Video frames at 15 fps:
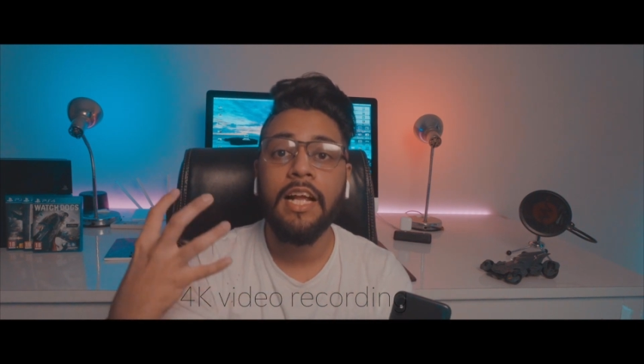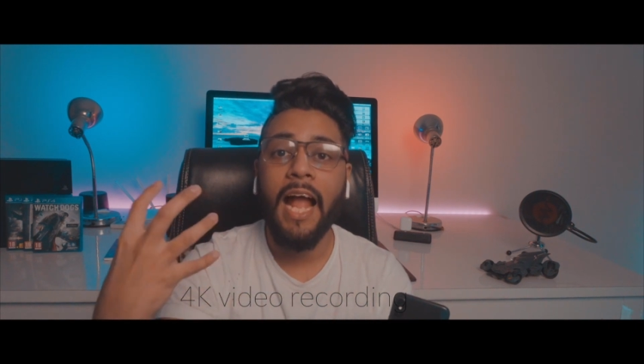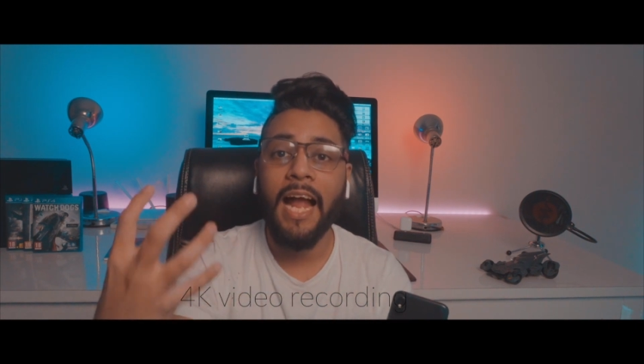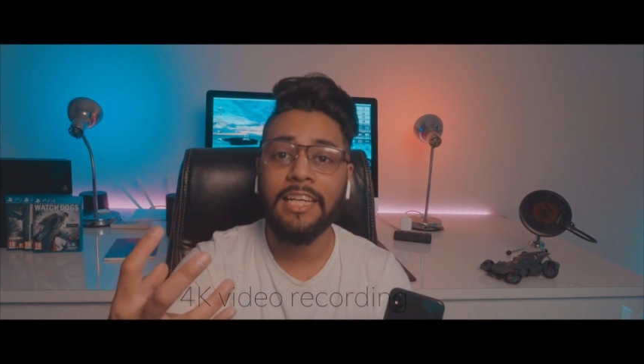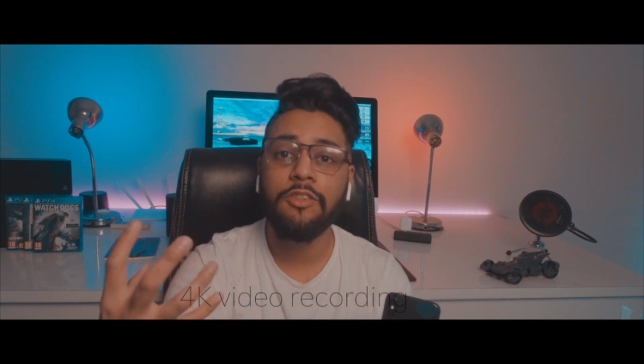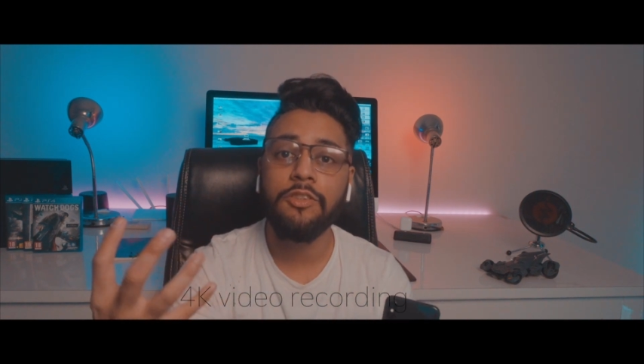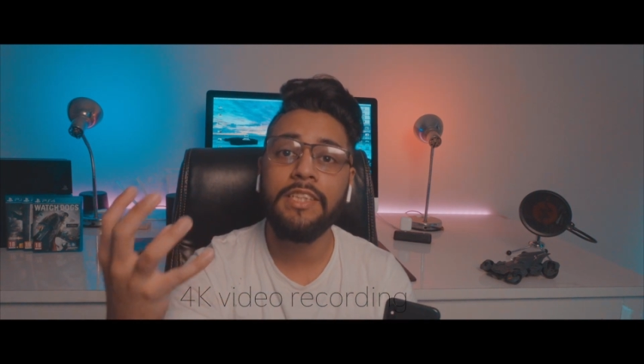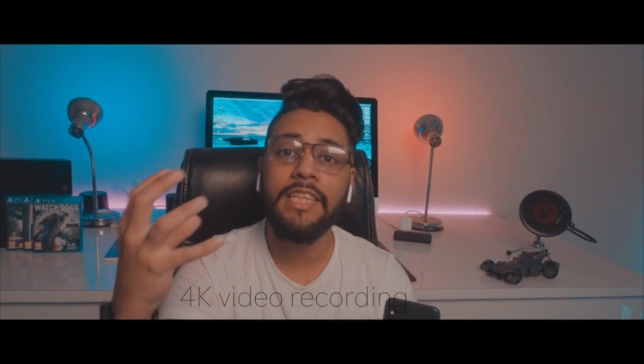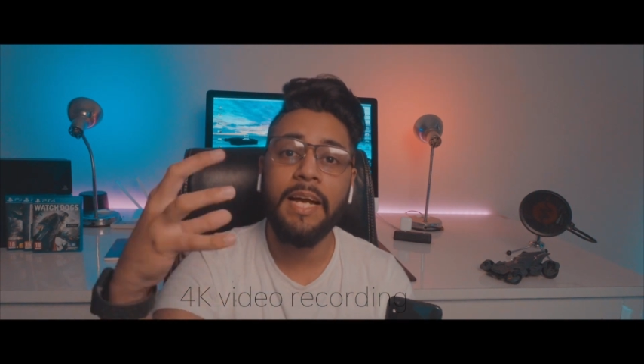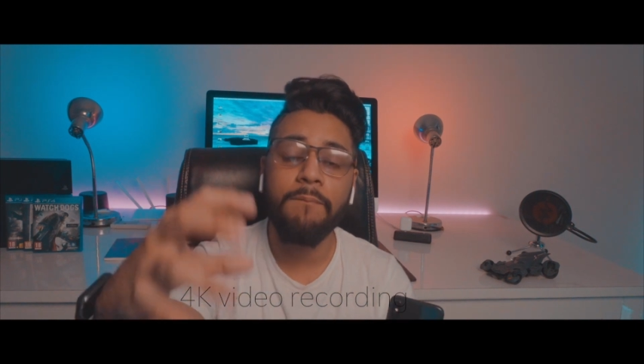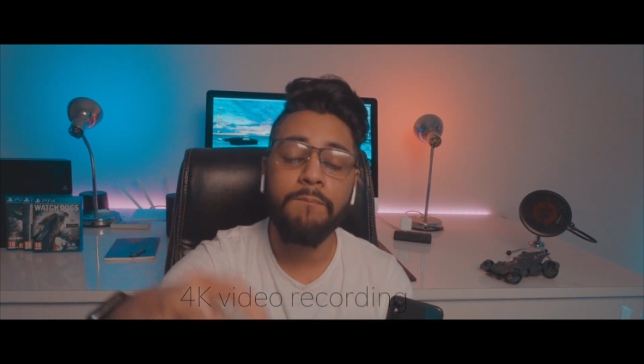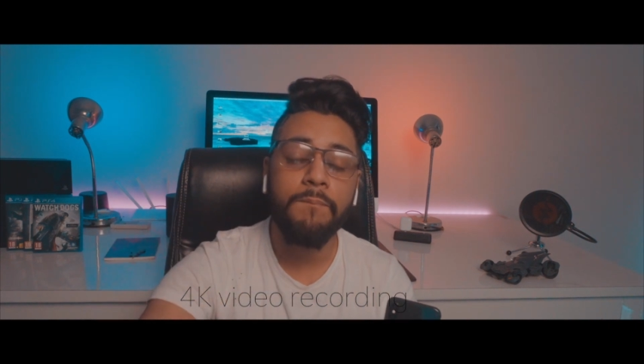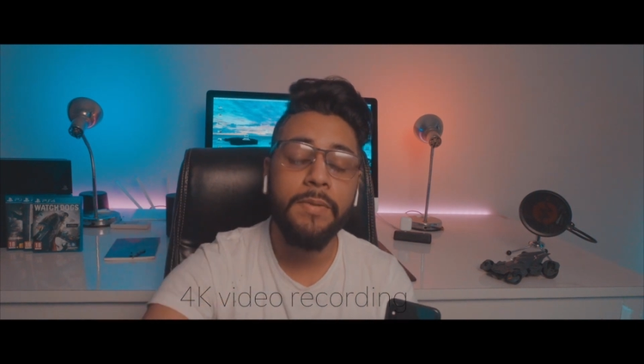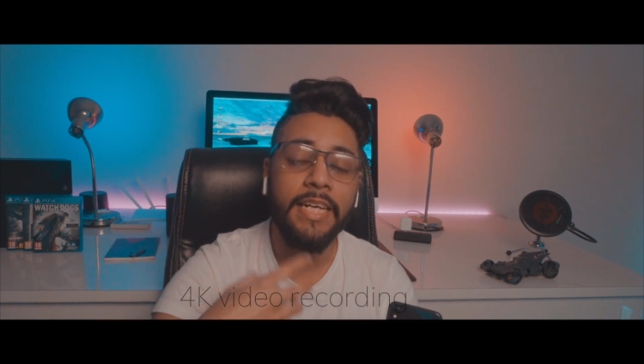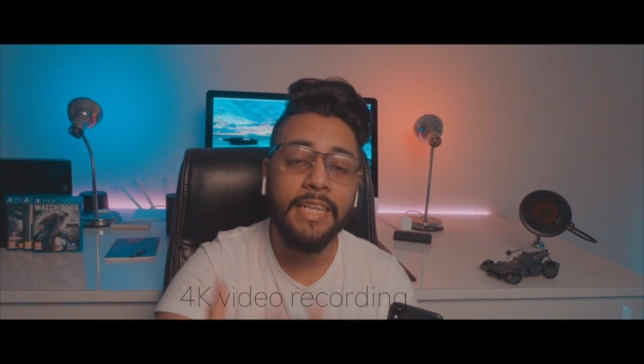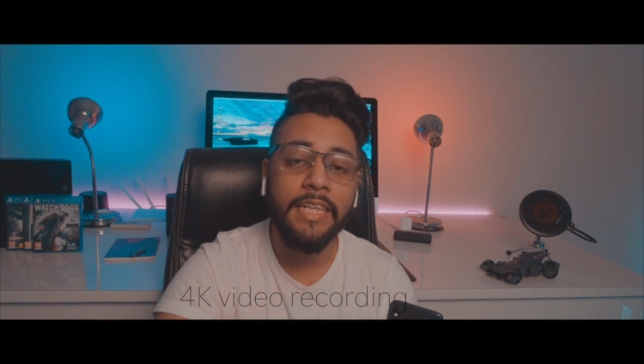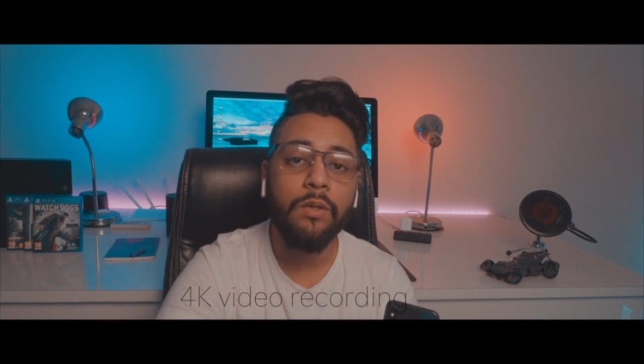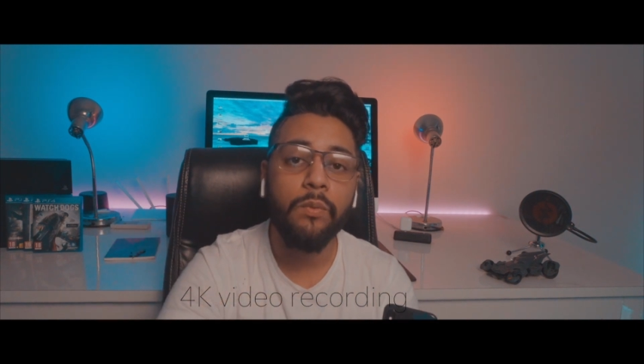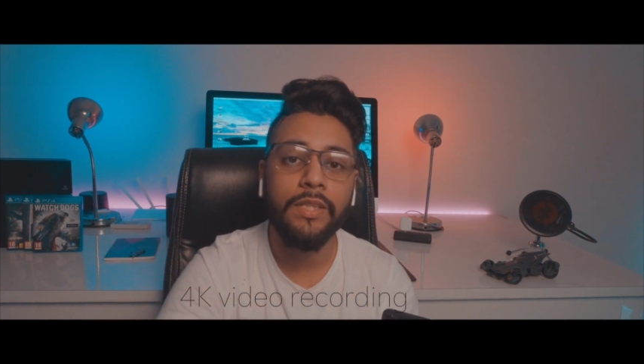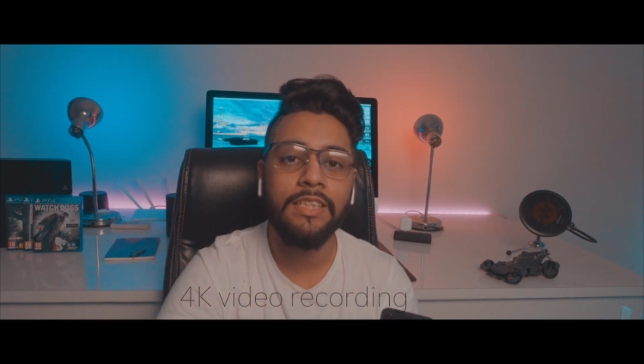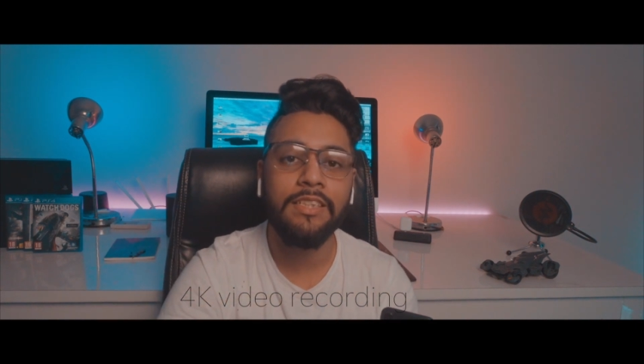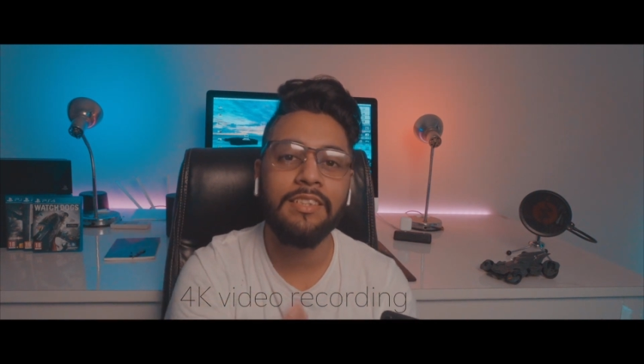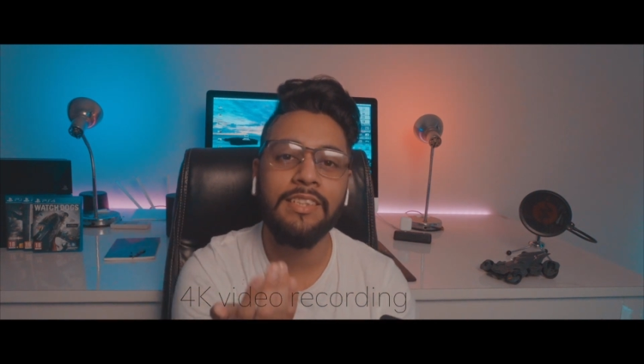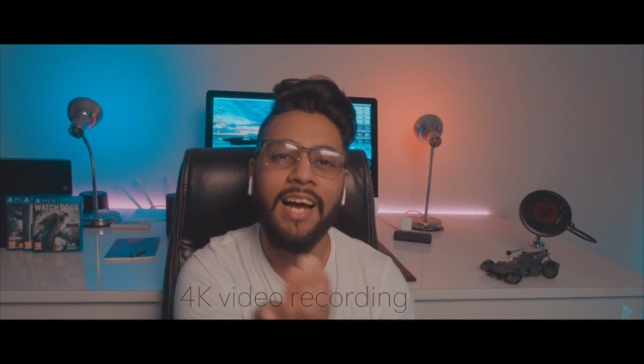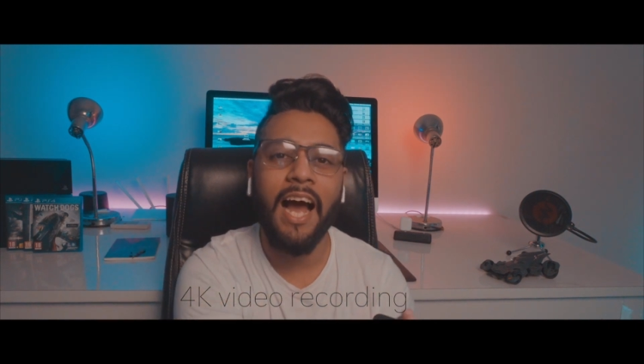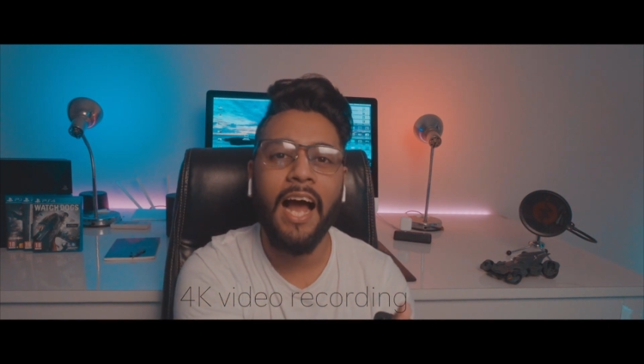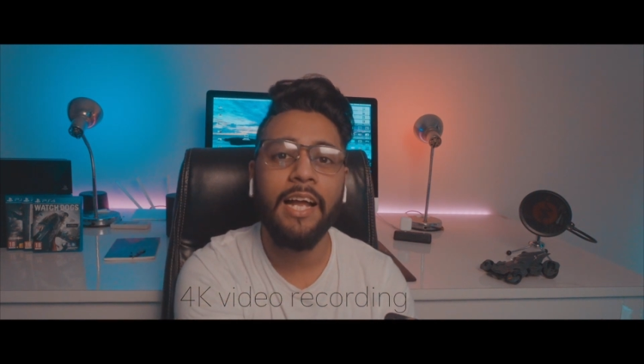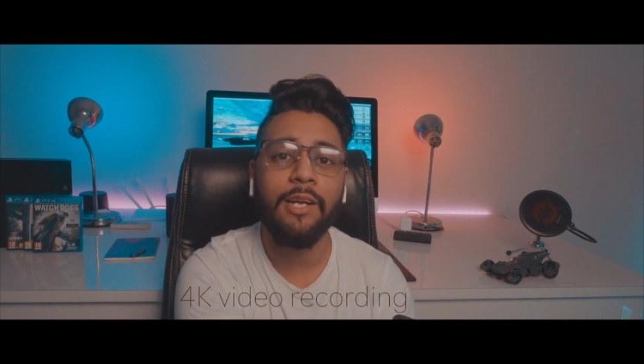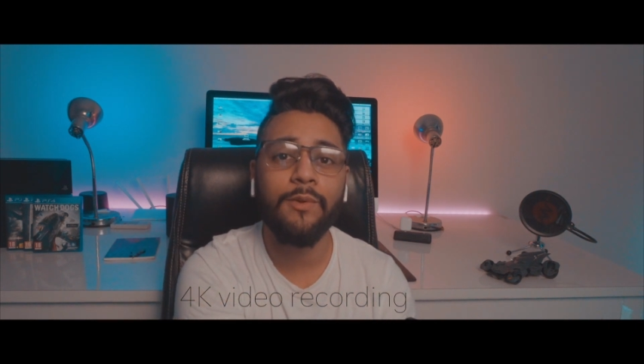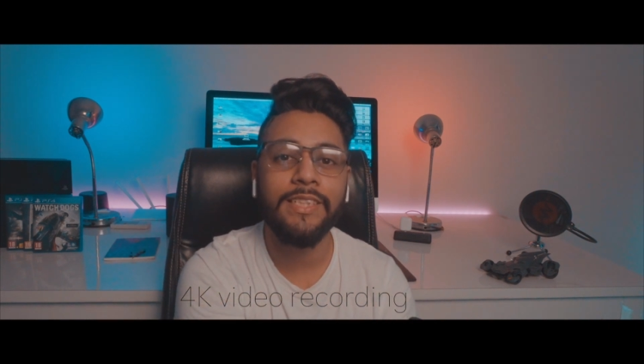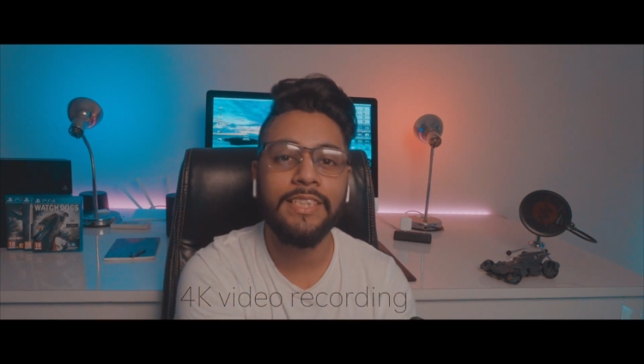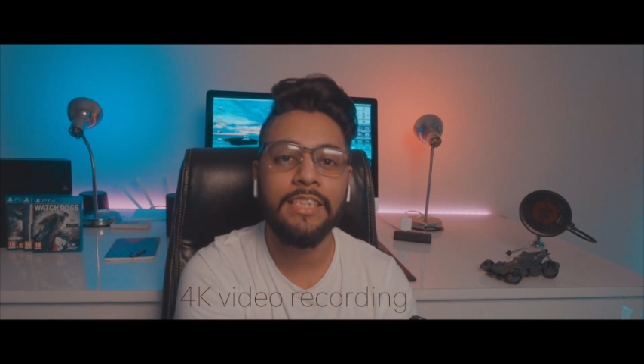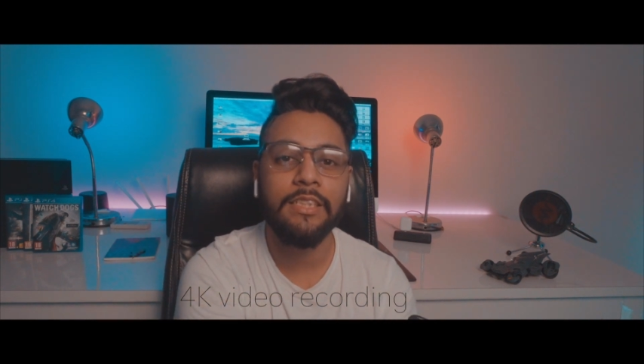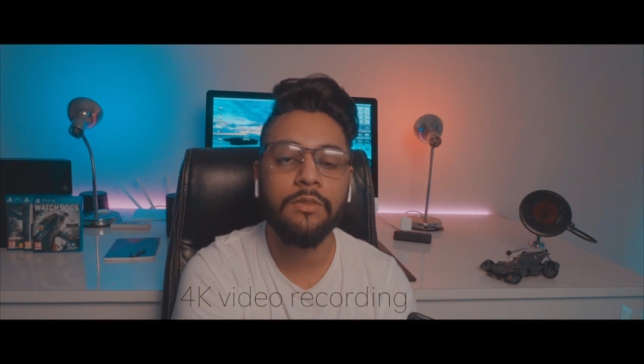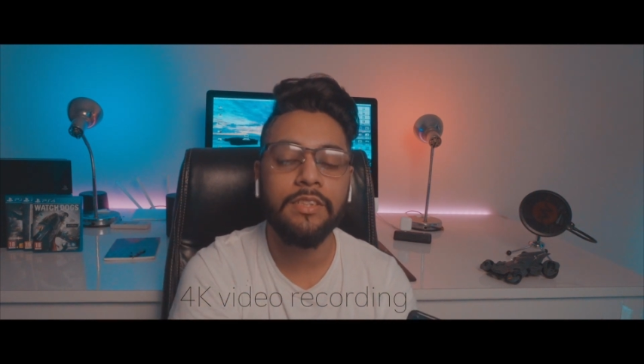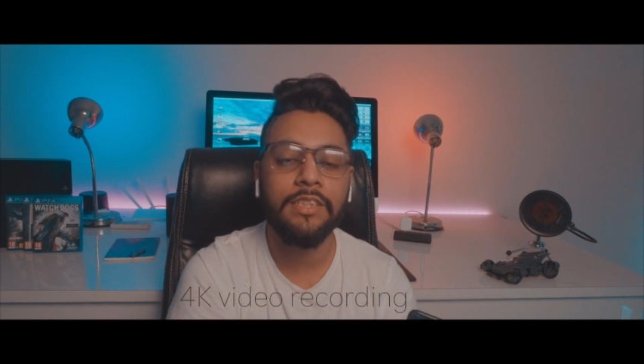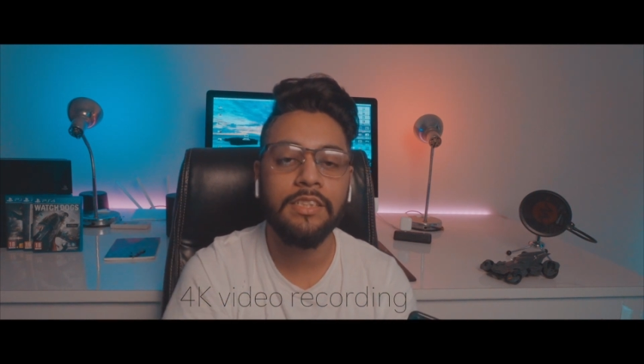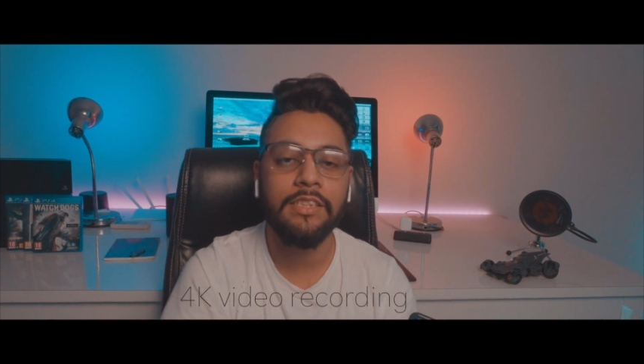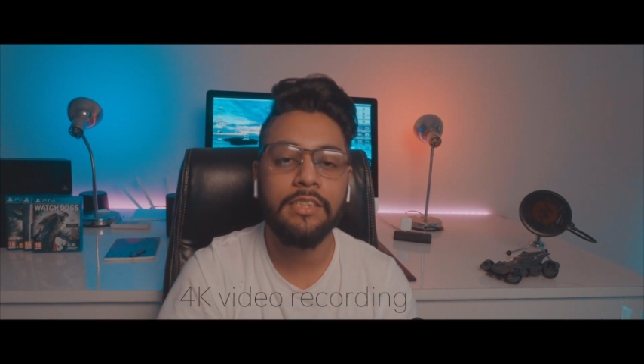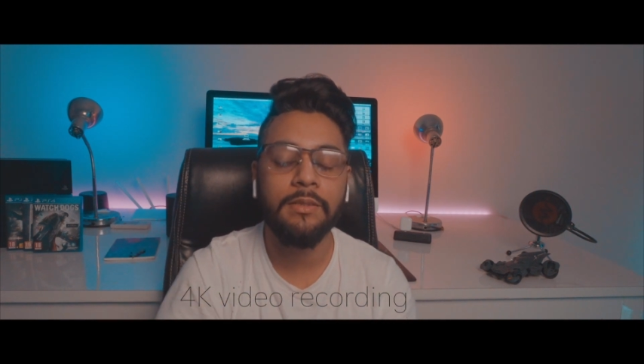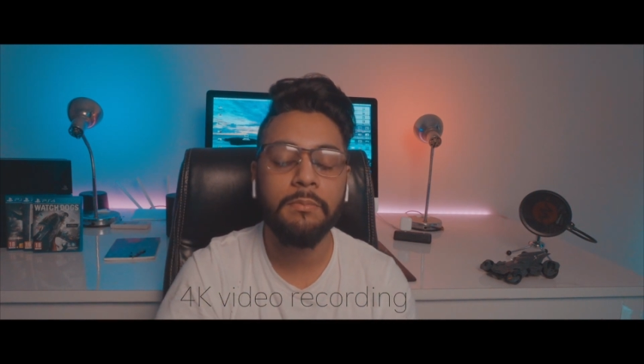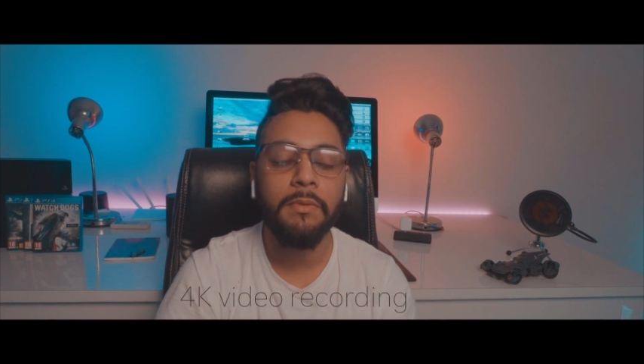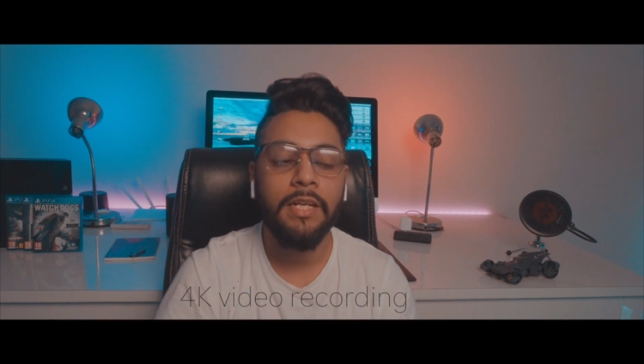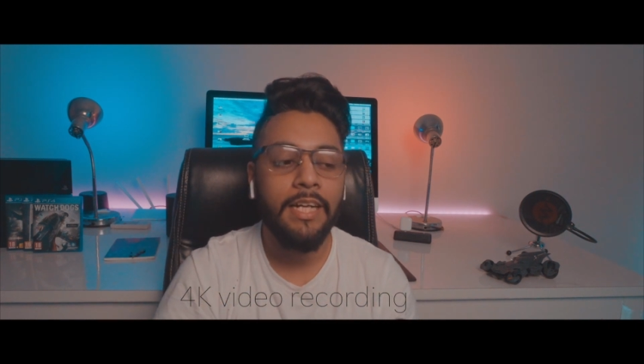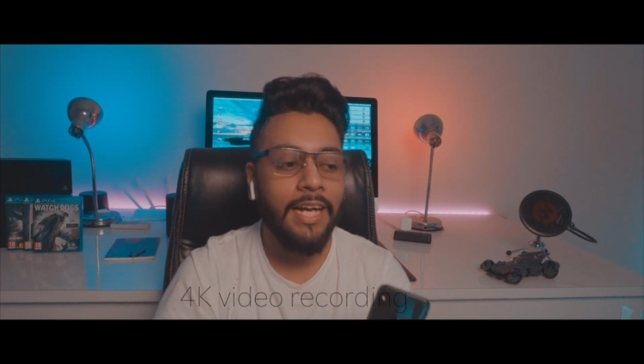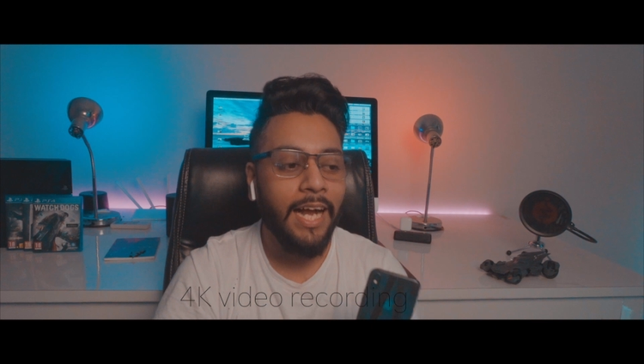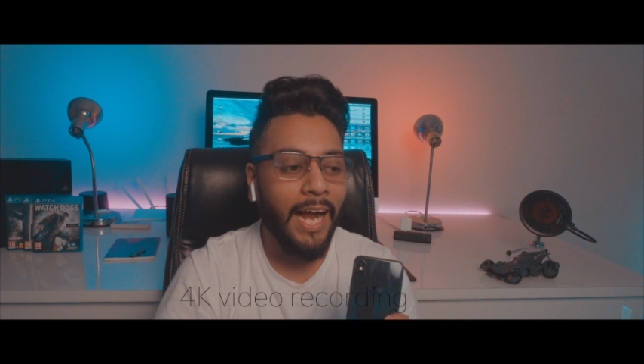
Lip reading: actually embedded within the iOS ecosystem.